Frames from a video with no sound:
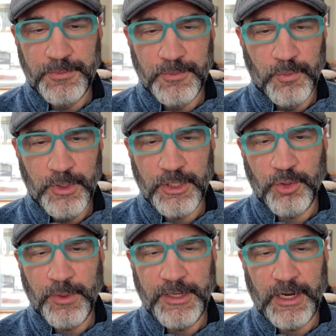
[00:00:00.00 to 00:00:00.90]
We're going to
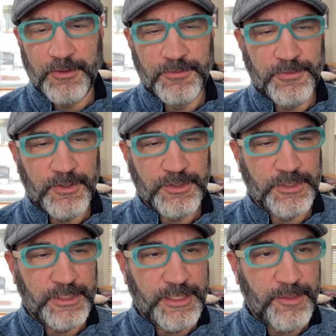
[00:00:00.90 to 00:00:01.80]
create our
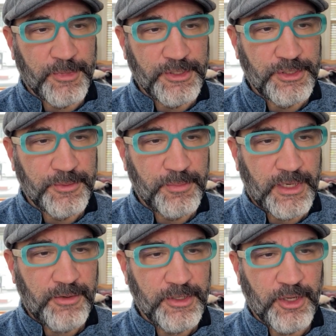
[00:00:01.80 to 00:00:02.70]
first image, but
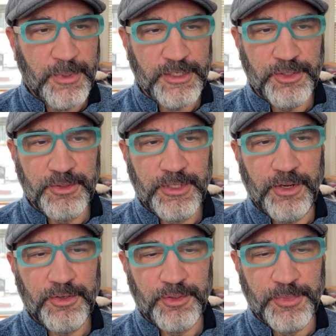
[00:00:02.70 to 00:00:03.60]
I'm going to go back to
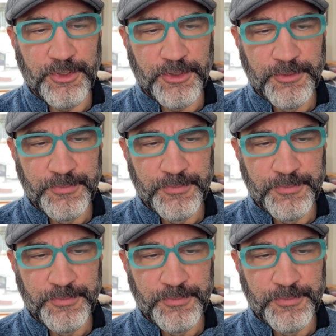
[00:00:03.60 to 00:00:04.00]
Character Builder.